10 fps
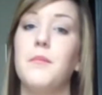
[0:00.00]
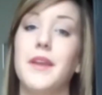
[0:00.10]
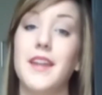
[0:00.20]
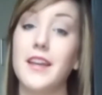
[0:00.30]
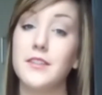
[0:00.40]

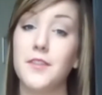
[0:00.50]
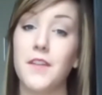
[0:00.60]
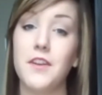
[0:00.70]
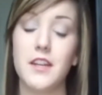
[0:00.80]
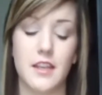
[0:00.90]
My next
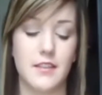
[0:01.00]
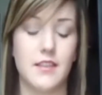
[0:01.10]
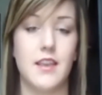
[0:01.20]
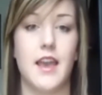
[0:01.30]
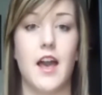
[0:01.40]
favorite is
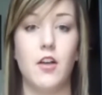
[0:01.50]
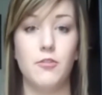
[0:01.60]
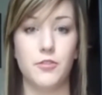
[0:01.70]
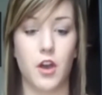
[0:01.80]
the e.l.f.